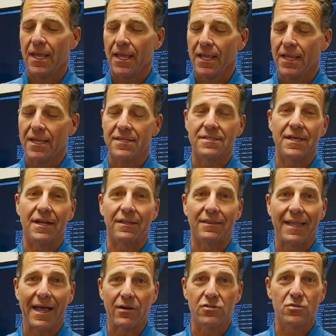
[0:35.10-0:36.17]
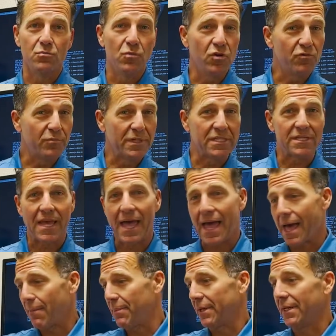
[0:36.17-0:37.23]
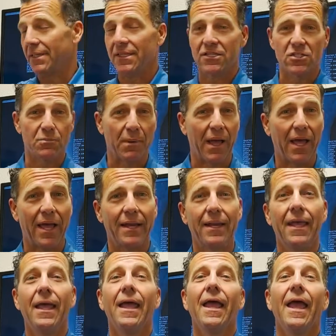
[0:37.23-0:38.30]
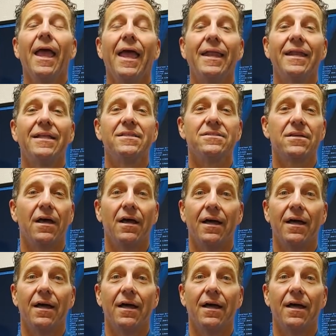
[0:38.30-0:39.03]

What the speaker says: is it allows movement to happen in the spine, and it